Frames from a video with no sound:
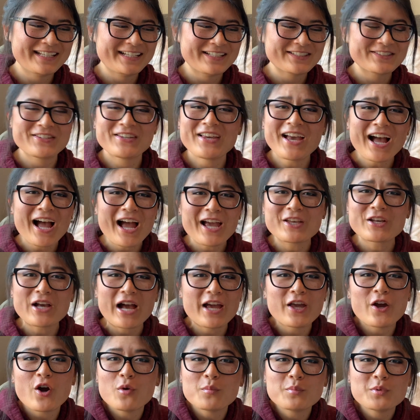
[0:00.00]
yeah, I
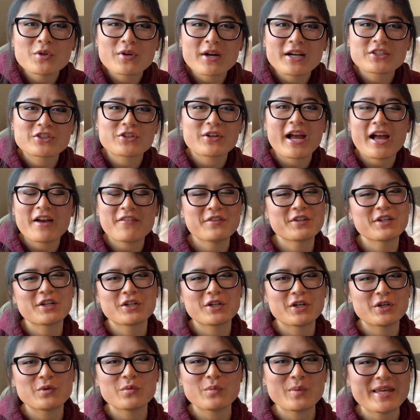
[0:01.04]
hope you guys are having a
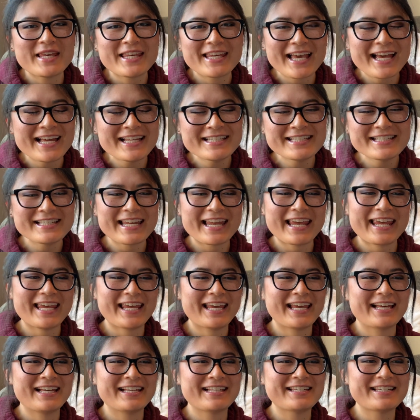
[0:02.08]
good weekend,
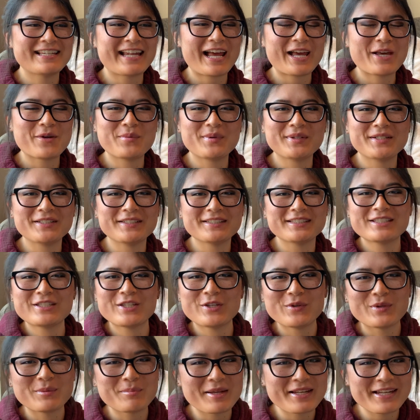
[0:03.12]
and I will see
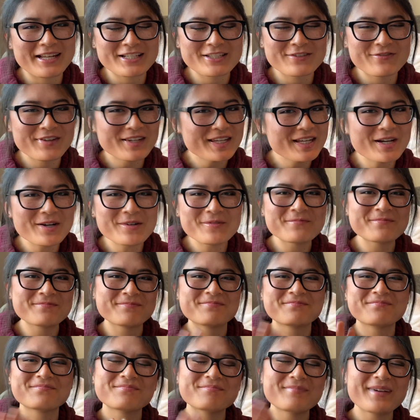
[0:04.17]
you in my next video.
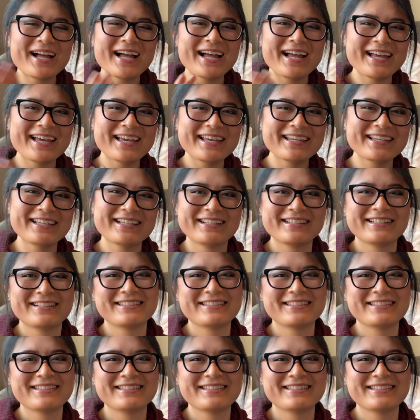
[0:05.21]
Bye.